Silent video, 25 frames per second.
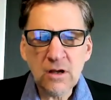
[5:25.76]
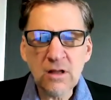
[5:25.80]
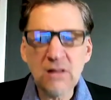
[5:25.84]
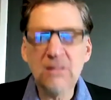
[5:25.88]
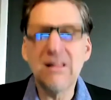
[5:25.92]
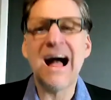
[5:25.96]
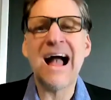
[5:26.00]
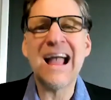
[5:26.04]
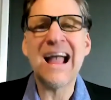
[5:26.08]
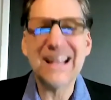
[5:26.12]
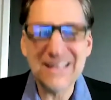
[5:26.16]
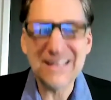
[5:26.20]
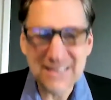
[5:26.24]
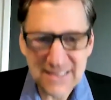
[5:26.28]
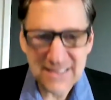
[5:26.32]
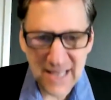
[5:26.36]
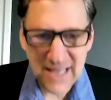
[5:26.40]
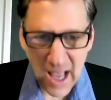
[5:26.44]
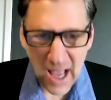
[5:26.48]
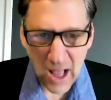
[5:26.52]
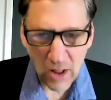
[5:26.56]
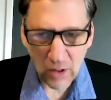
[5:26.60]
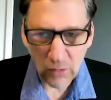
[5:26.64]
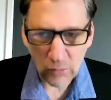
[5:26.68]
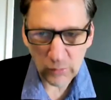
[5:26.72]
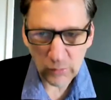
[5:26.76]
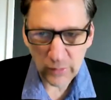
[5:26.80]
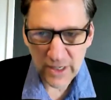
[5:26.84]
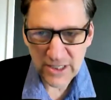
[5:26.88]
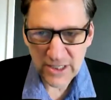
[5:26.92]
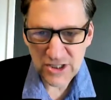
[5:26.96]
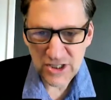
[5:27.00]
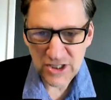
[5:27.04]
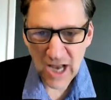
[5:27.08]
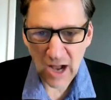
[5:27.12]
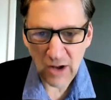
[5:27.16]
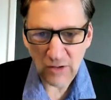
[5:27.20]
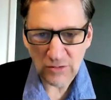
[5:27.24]
clientele
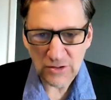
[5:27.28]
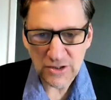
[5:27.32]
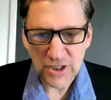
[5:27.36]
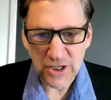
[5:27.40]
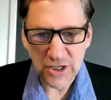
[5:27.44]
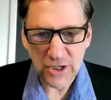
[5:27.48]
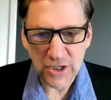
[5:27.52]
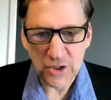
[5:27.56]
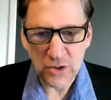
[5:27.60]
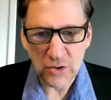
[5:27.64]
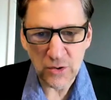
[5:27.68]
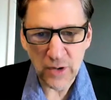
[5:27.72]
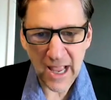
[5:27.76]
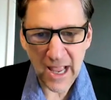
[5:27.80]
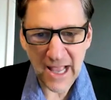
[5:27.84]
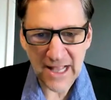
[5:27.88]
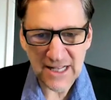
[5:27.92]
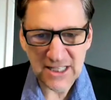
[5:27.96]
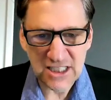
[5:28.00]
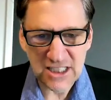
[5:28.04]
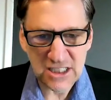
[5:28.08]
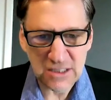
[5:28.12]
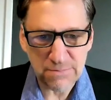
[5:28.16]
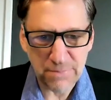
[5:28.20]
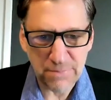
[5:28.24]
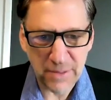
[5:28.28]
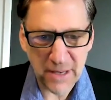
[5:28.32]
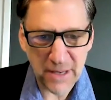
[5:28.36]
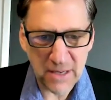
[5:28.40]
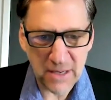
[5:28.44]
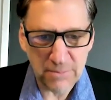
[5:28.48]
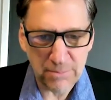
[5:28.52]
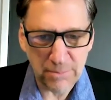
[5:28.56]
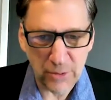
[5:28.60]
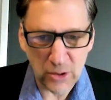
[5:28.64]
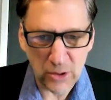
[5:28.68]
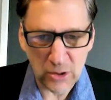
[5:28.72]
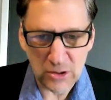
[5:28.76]
reach out to you at
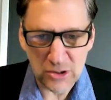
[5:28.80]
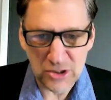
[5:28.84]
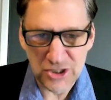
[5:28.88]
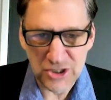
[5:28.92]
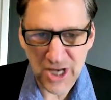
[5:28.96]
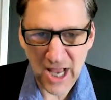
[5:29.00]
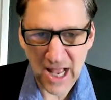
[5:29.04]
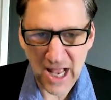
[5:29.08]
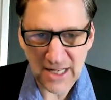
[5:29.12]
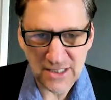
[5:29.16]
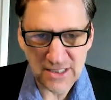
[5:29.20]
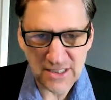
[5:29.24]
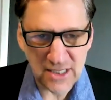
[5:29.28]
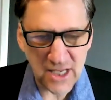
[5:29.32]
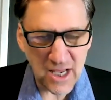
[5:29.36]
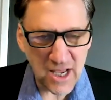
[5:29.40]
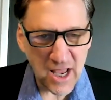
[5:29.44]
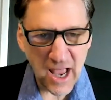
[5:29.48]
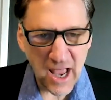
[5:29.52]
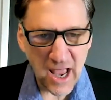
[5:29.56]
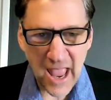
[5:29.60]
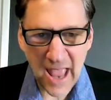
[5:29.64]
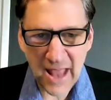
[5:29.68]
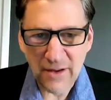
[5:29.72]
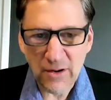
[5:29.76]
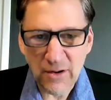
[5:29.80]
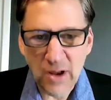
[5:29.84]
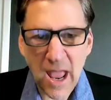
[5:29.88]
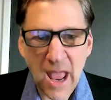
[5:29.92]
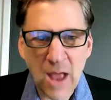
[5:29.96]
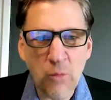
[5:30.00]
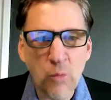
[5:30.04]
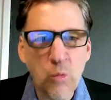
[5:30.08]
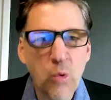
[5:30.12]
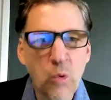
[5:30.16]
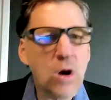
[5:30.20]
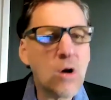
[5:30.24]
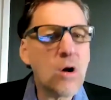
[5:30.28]
Speedbird Jets? And,
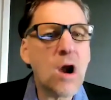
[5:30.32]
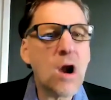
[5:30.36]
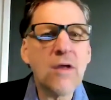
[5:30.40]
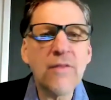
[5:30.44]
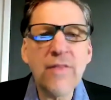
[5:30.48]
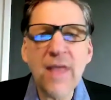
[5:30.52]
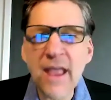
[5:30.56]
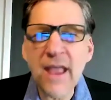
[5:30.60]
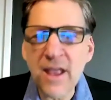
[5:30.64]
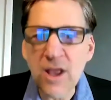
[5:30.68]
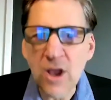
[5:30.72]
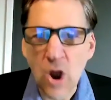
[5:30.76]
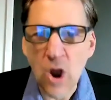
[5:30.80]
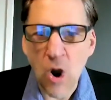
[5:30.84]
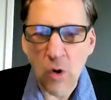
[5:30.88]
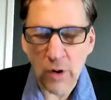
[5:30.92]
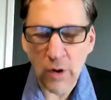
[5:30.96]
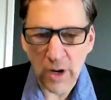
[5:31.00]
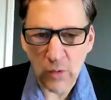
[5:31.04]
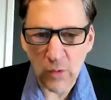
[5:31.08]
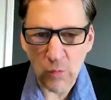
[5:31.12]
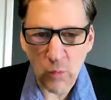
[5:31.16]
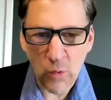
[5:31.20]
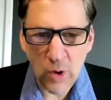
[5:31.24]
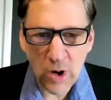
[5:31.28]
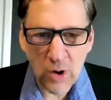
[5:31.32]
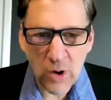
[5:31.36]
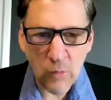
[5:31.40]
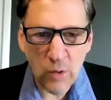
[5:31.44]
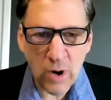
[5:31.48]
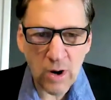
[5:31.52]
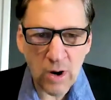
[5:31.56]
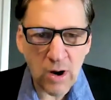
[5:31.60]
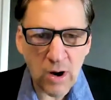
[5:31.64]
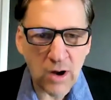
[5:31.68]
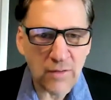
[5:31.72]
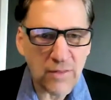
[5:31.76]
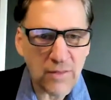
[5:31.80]
and where are they going? Where,
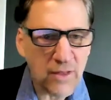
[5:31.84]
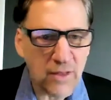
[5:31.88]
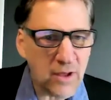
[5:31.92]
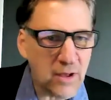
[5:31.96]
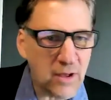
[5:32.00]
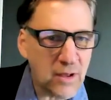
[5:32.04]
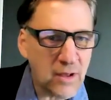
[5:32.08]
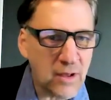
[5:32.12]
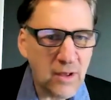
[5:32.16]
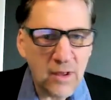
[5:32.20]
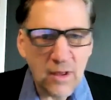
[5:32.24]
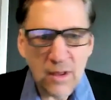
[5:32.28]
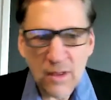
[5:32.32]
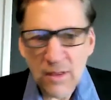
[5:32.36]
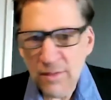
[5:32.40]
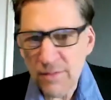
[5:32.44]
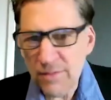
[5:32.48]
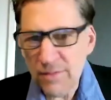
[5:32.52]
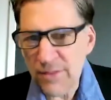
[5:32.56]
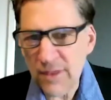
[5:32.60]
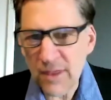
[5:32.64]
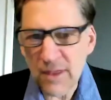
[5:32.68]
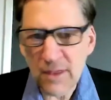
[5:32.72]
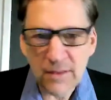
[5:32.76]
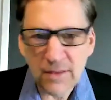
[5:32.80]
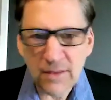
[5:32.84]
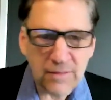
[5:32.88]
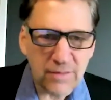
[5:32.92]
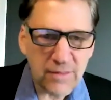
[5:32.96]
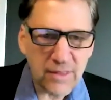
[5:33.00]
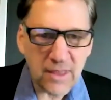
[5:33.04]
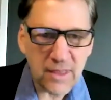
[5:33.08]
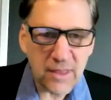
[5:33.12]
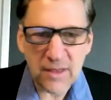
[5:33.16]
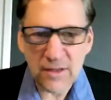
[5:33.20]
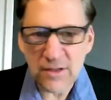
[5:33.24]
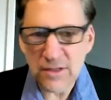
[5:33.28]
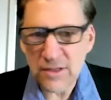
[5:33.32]
where are the, the,
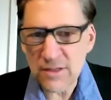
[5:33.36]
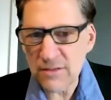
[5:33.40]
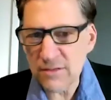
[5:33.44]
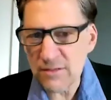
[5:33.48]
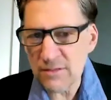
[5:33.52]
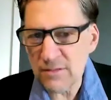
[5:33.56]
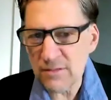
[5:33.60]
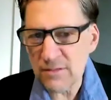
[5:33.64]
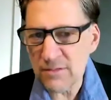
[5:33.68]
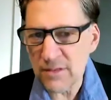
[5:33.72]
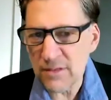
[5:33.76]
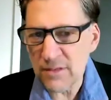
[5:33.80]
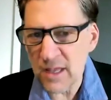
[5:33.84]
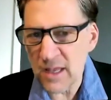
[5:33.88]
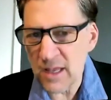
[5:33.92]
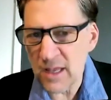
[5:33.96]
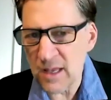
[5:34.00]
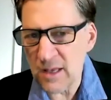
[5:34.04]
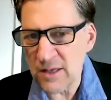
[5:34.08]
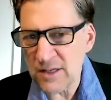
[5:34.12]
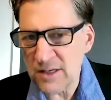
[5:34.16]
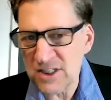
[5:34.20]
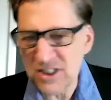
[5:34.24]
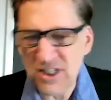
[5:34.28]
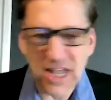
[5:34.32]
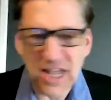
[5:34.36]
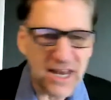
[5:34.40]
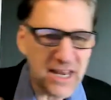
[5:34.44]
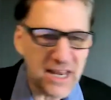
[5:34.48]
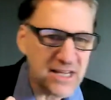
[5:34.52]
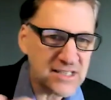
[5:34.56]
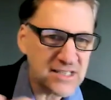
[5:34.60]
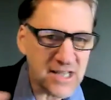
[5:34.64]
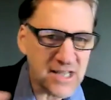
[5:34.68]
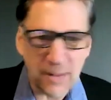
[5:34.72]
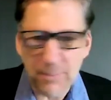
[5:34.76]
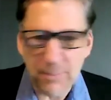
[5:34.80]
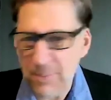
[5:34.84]
the, the
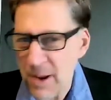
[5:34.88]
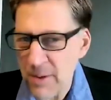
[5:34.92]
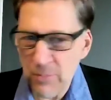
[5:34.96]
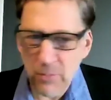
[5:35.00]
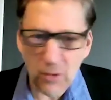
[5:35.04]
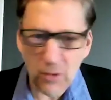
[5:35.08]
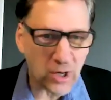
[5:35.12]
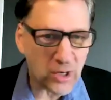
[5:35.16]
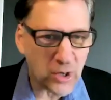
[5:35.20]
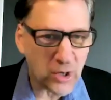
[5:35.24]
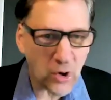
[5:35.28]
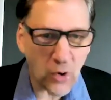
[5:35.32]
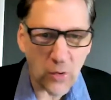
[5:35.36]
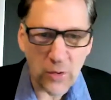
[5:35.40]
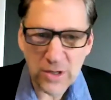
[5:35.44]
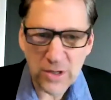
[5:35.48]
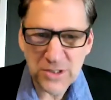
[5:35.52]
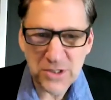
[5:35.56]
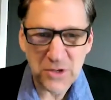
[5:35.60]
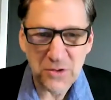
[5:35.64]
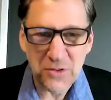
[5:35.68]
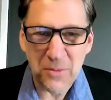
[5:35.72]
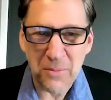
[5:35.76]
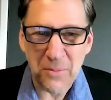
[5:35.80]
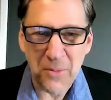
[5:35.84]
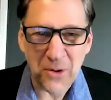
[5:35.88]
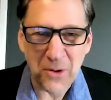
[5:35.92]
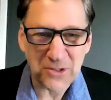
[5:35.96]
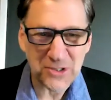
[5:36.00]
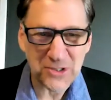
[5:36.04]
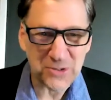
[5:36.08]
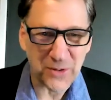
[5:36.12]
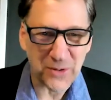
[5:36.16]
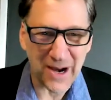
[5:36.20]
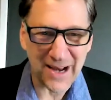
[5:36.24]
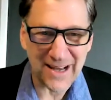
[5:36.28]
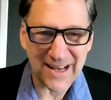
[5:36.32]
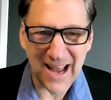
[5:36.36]
cities that people are going to the
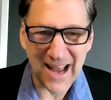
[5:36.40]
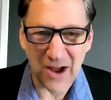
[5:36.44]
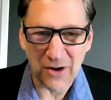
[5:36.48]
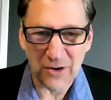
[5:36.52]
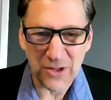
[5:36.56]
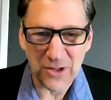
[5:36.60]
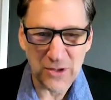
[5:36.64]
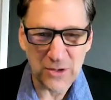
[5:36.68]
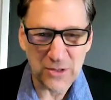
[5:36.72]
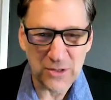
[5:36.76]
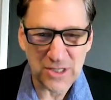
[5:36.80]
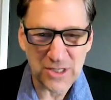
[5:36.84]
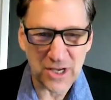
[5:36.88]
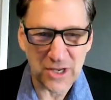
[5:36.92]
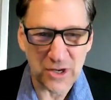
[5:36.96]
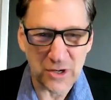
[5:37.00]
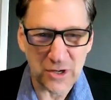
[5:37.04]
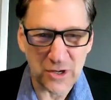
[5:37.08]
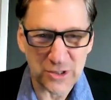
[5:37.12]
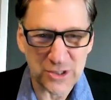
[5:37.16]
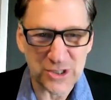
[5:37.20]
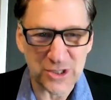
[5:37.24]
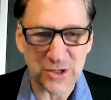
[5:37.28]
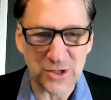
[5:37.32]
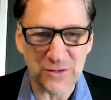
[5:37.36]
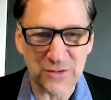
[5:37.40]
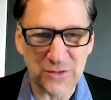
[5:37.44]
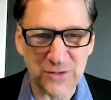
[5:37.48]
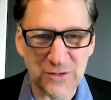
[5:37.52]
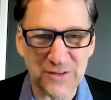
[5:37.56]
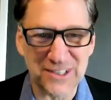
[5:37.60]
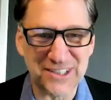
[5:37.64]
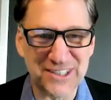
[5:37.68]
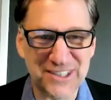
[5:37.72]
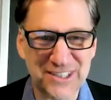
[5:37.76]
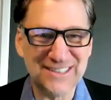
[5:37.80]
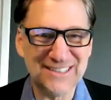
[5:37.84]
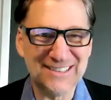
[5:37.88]
most right now using your
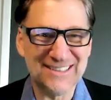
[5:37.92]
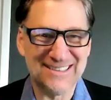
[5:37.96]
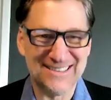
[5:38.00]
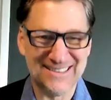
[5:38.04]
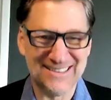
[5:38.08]
service?